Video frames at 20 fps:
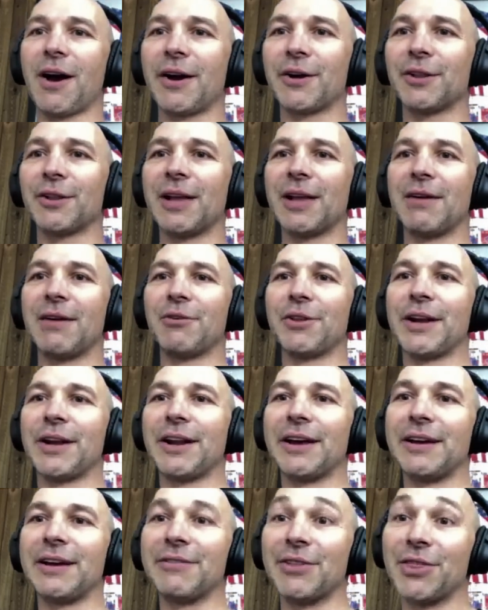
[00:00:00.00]
higher level
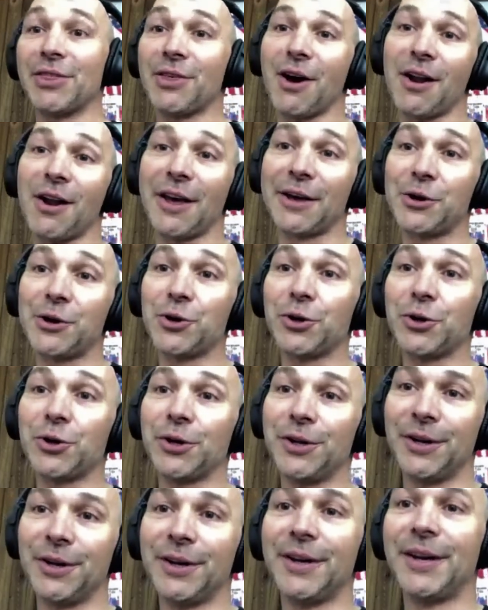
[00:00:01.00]
than I even thought I
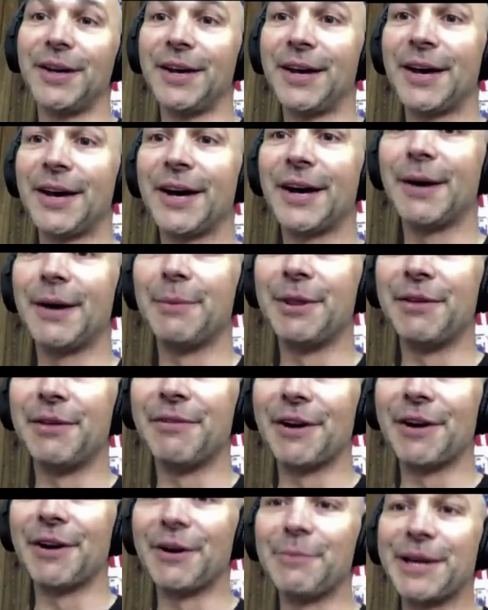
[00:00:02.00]
could in
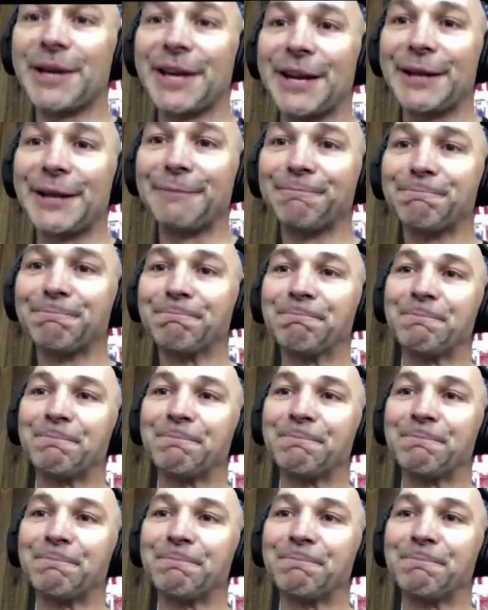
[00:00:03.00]
the very beginning.